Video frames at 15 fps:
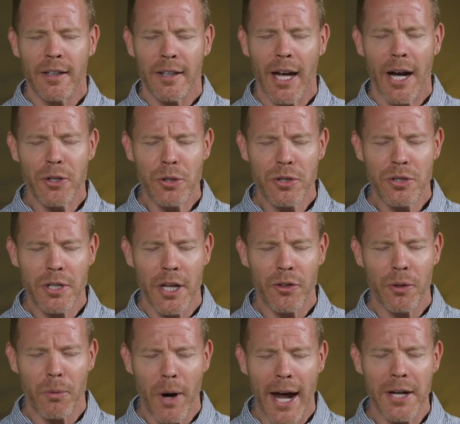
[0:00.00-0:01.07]
God, you said
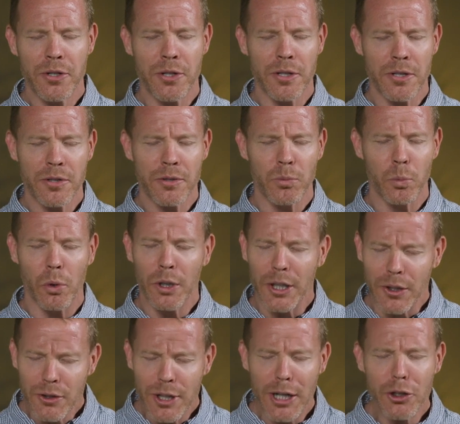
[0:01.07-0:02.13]
the righteous will
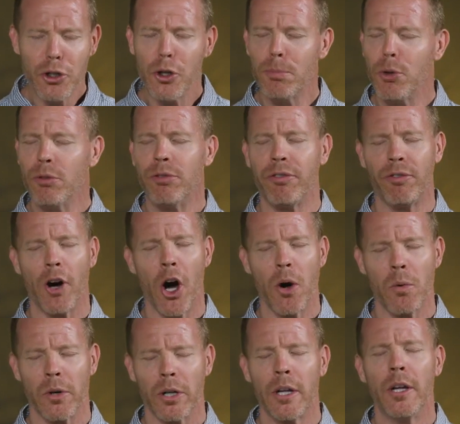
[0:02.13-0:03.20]
continue to move
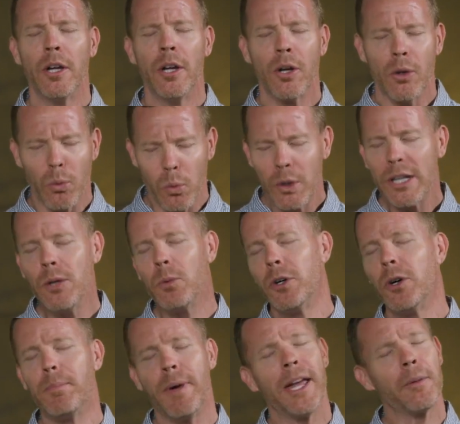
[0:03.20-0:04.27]
forward. We
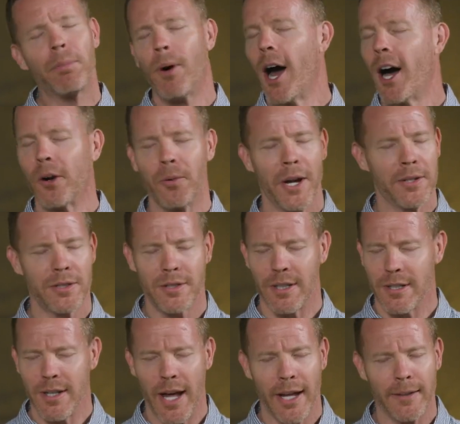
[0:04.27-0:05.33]
will make progress
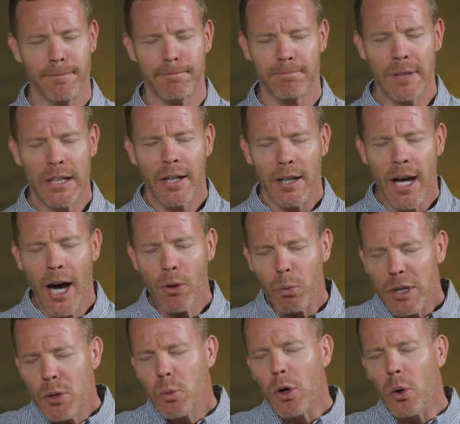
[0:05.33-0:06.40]
today. God,
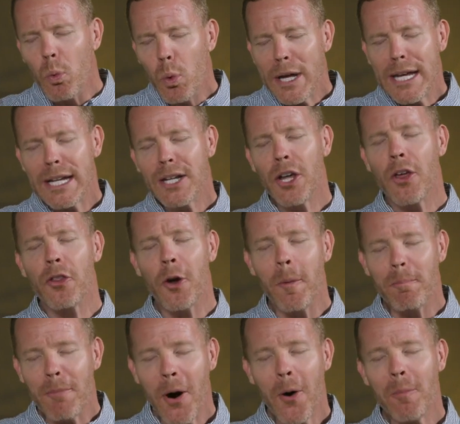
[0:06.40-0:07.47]
we will win the
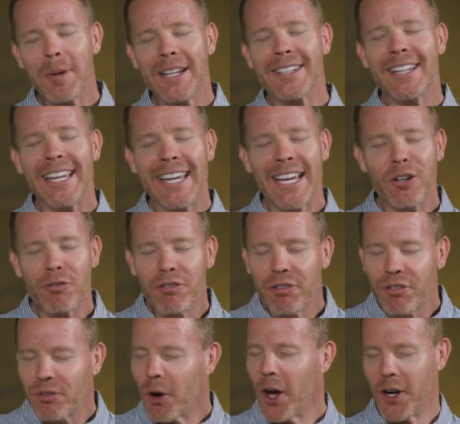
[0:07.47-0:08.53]
moment in
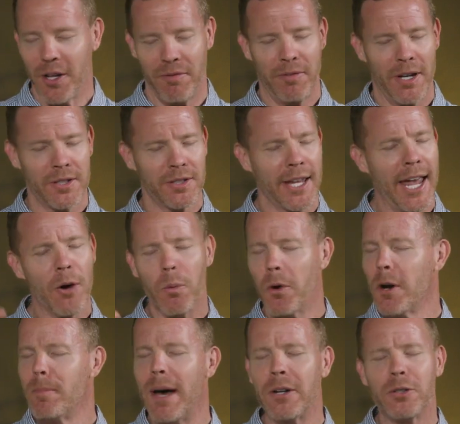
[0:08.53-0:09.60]
front of us. Can't
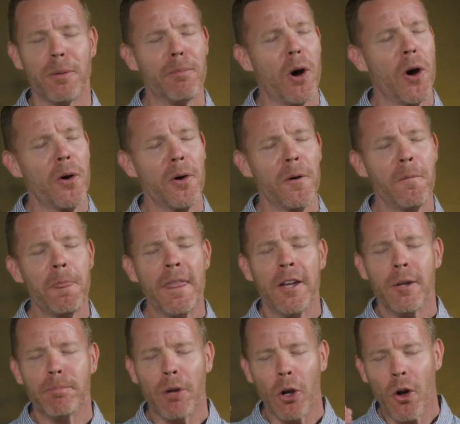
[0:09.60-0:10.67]
worry about tomorrow,
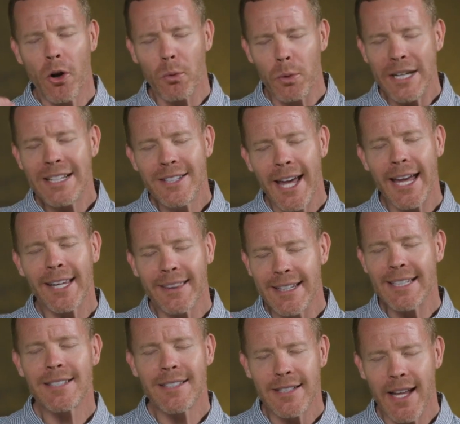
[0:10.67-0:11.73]
but Lord, we take
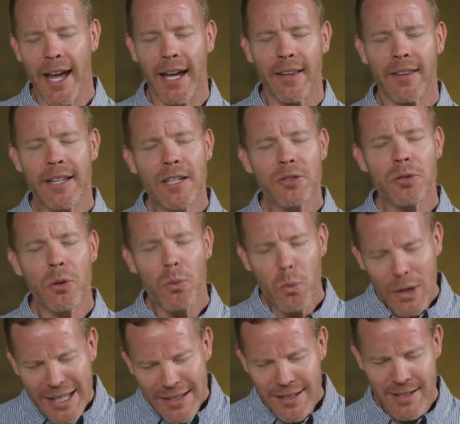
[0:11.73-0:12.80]
this day, this
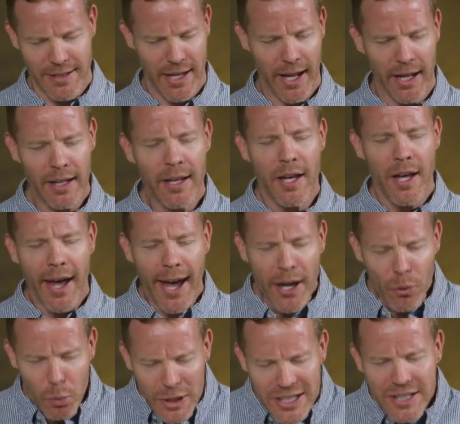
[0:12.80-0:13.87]
Wednesday,
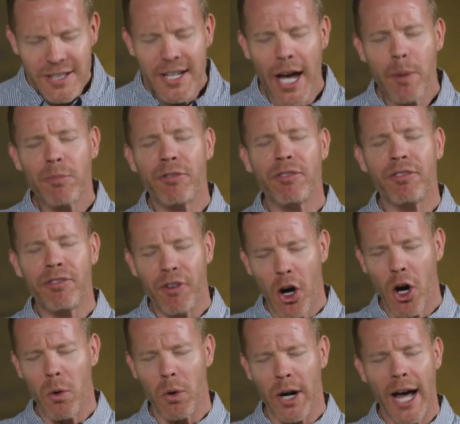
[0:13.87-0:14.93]
and we step
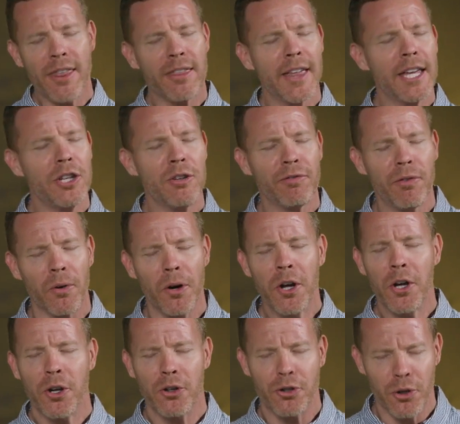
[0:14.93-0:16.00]
forward. I thank you for
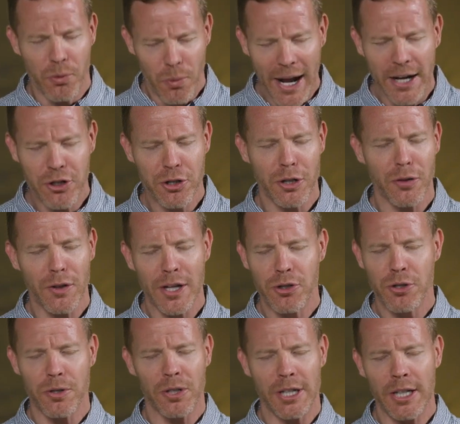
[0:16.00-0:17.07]
direction
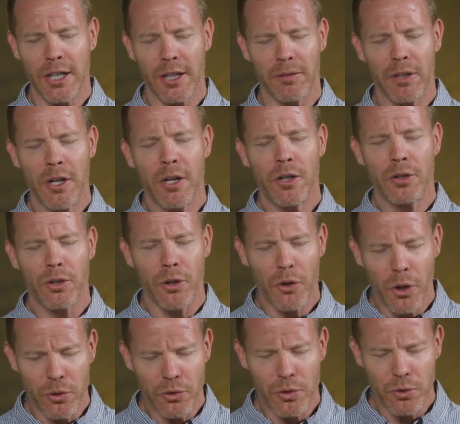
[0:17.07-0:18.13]
that you give to
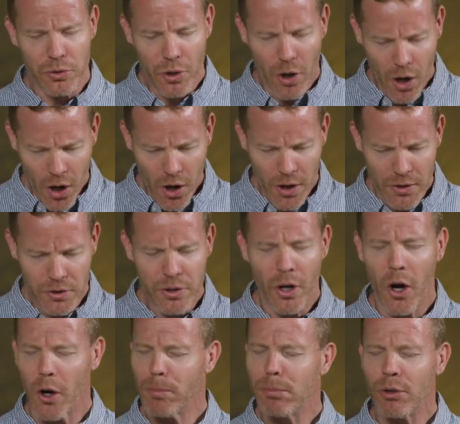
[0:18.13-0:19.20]
those whose hearts
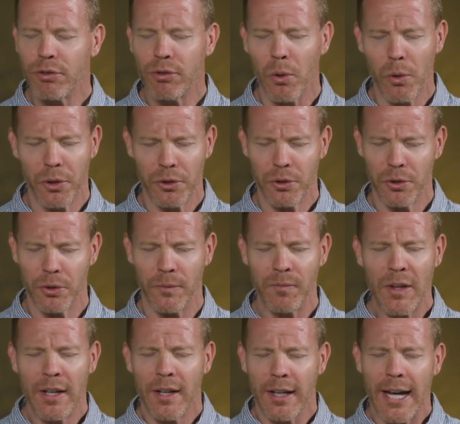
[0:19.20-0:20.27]
are before you.
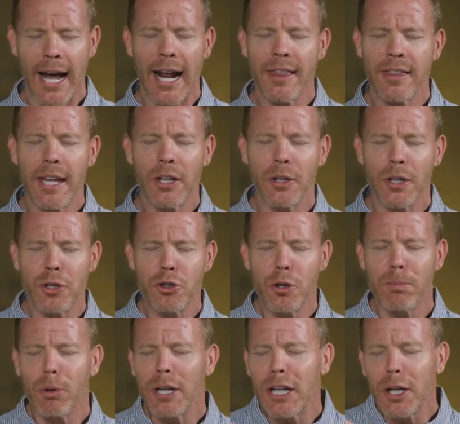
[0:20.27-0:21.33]
God, I thank you that
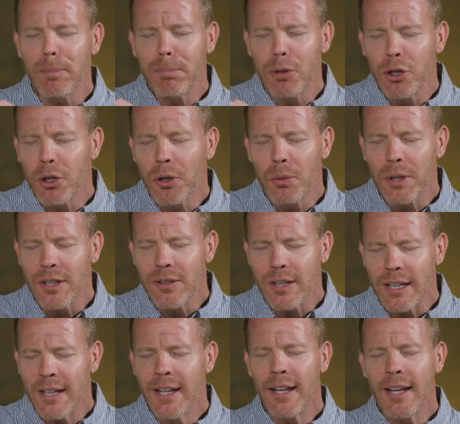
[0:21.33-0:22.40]
you're bringing
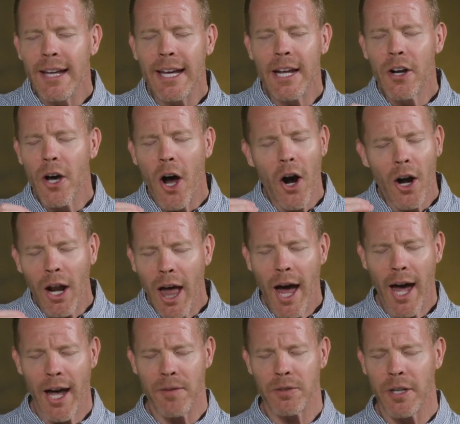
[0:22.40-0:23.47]
purity into our
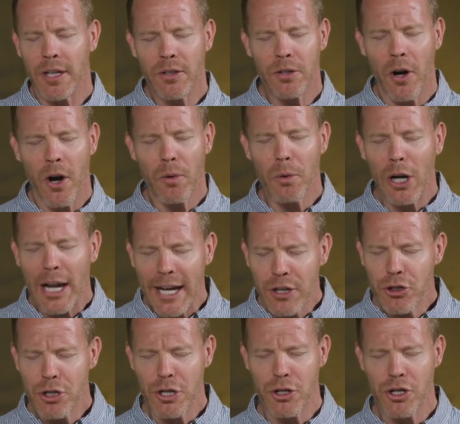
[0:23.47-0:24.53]
lives, into our
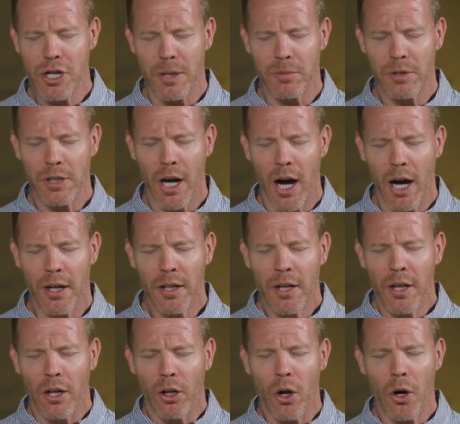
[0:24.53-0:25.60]
relationships, God.
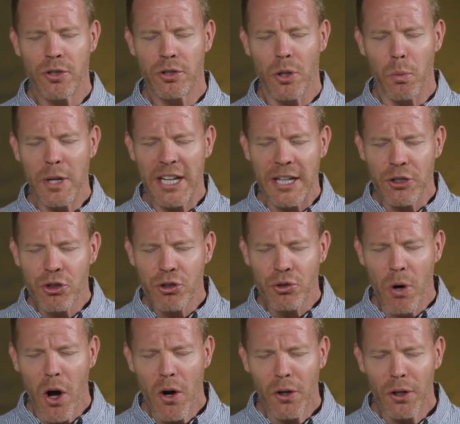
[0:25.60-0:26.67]
Lord, so we get
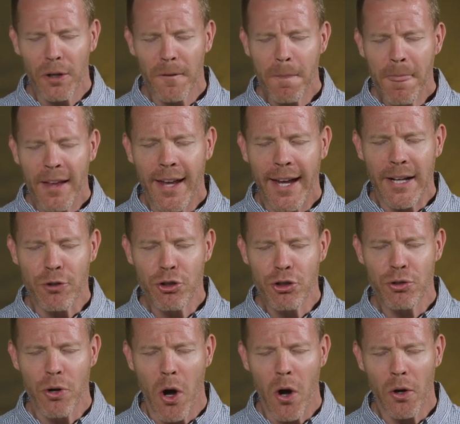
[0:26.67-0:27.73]
stronger and
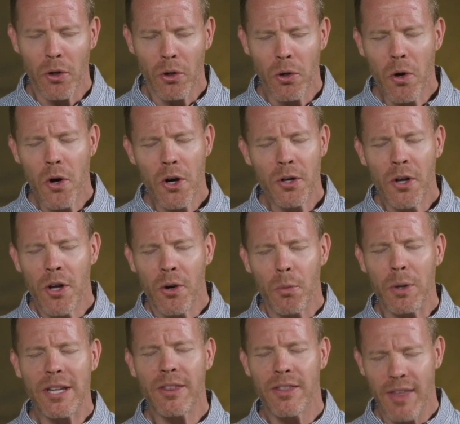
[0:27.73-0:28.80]
stronger. Lord,
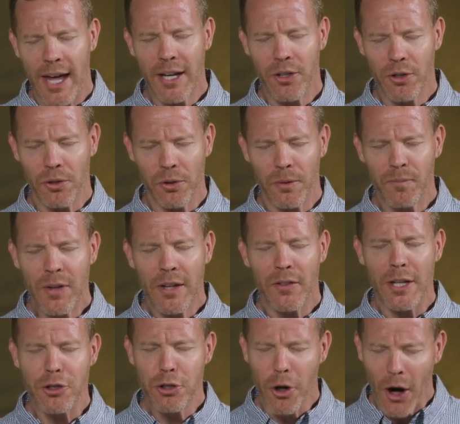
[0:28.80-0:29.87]
we thank you
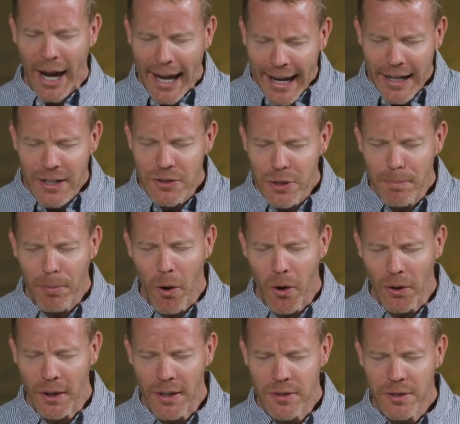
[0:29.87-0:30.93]
that your hand is
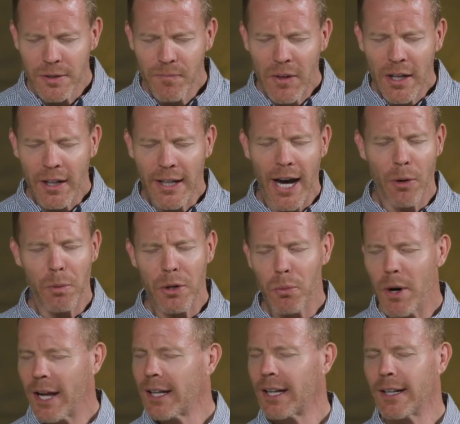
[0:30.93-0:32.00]
upon us. God, we
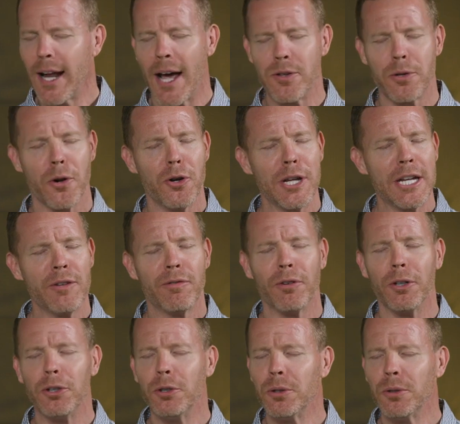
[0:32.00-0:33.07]
recognize our need
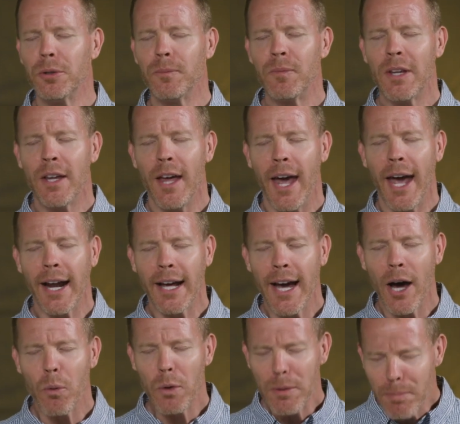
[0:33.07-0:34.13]
for you. And
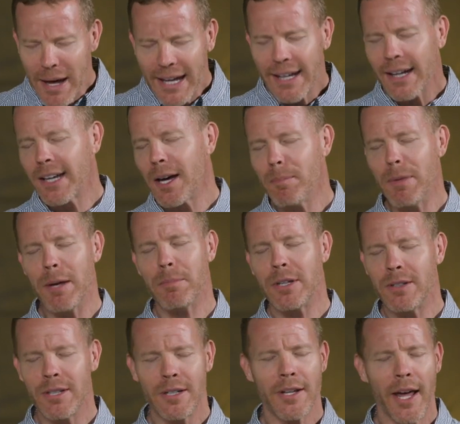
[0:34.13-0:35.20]
God, we make a
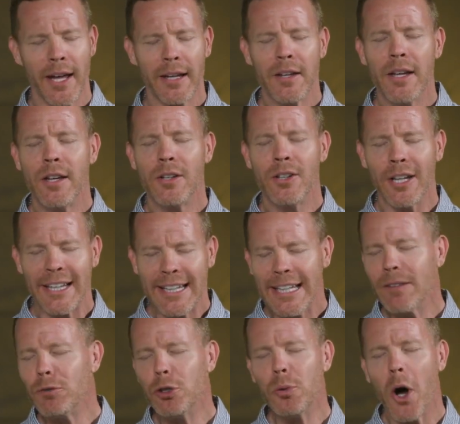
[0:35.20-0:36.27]
commitment today to
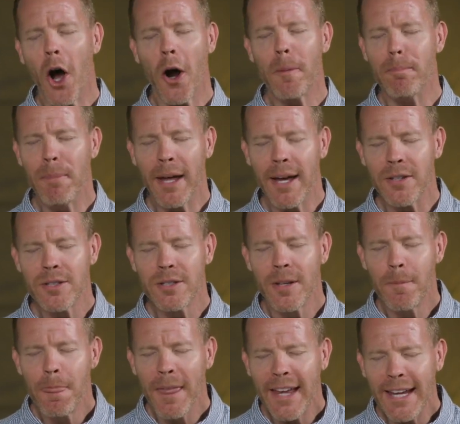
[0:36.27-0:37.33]
give you our best.
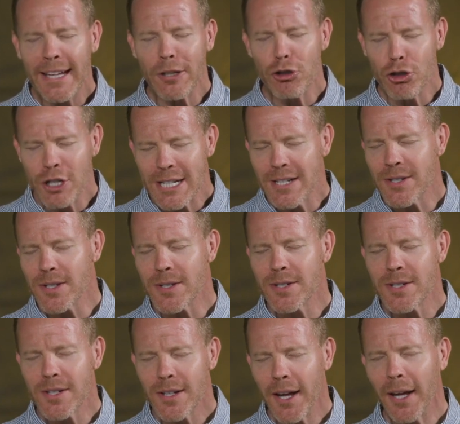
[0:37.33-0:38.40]
In
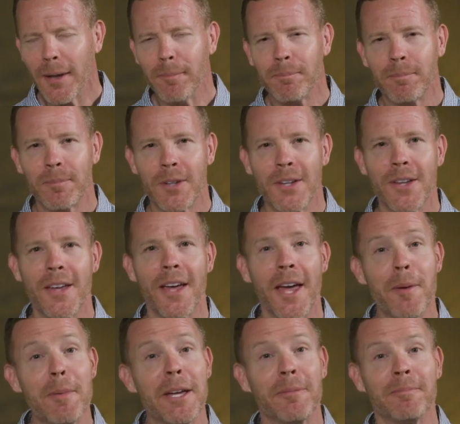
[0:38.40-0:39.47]
Jesus' name,
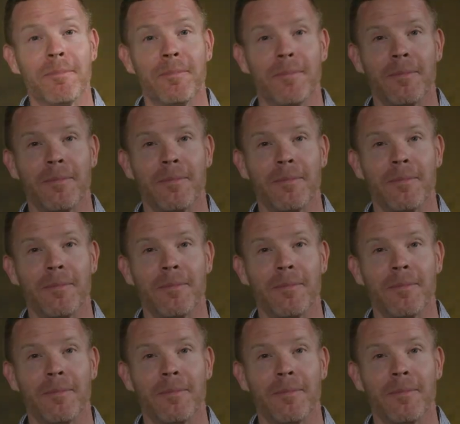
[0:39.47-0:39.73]
amen.